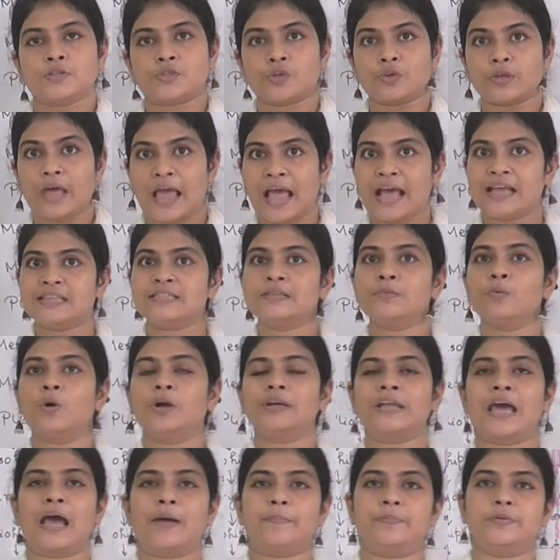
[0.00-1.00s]
So as
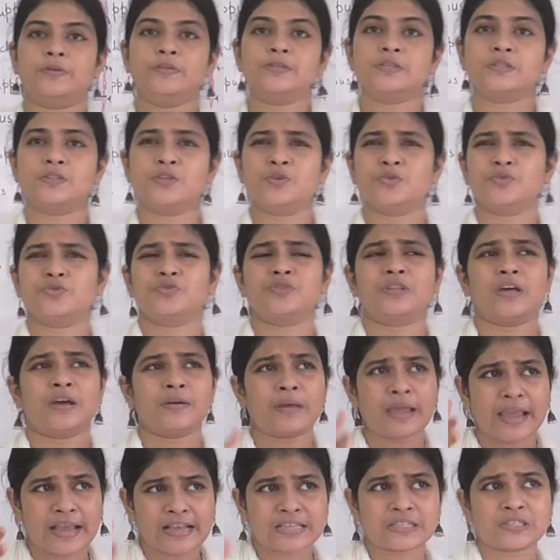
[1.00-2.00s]
what happens, due to
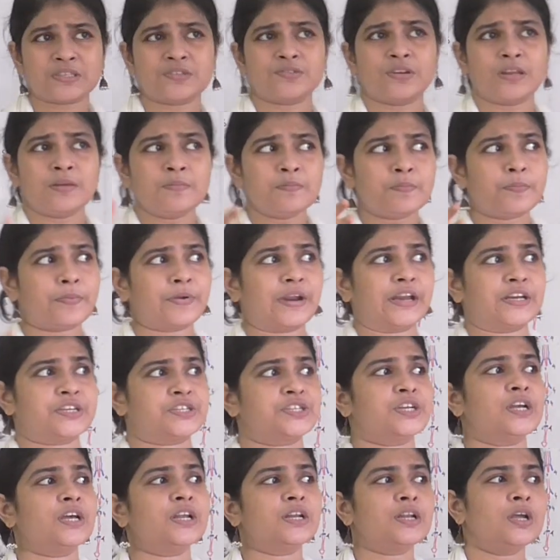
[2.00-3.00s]
the extreme
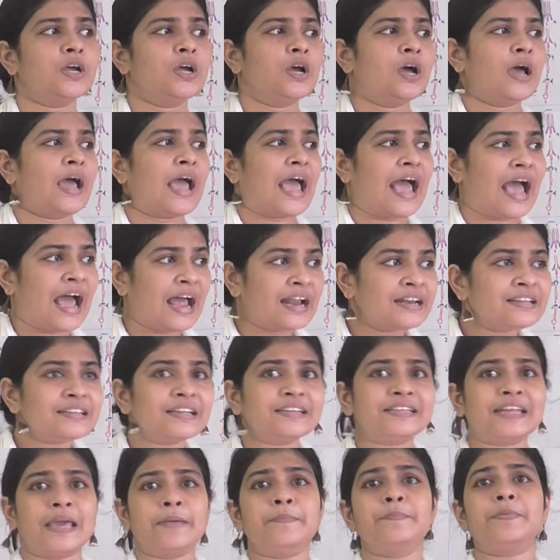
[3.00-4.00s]
pressure
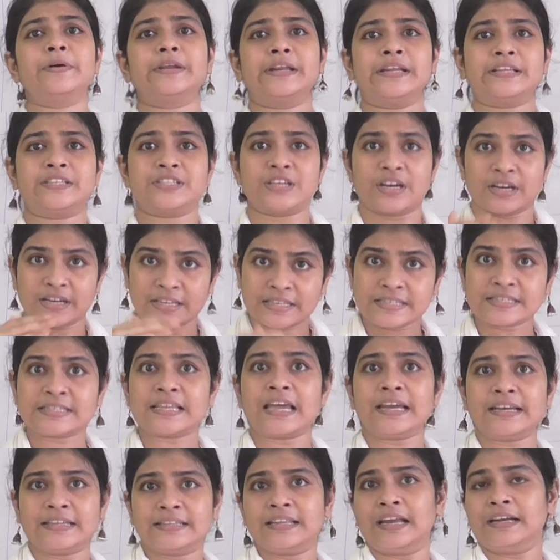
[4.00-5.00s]
and the temperature
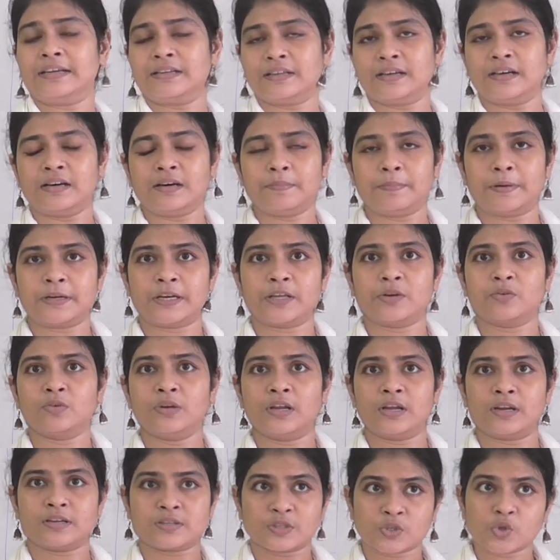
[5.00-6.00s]
inside that
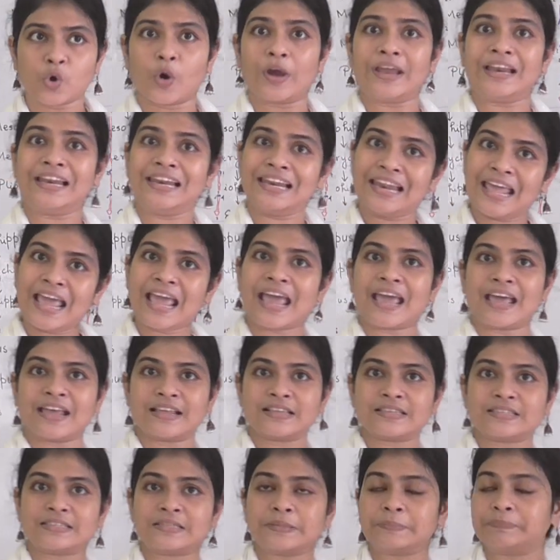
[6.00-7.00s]
particular soil
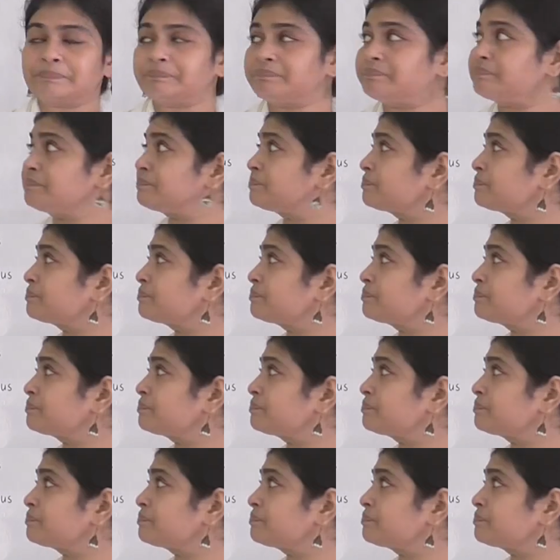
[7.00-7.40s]
layers,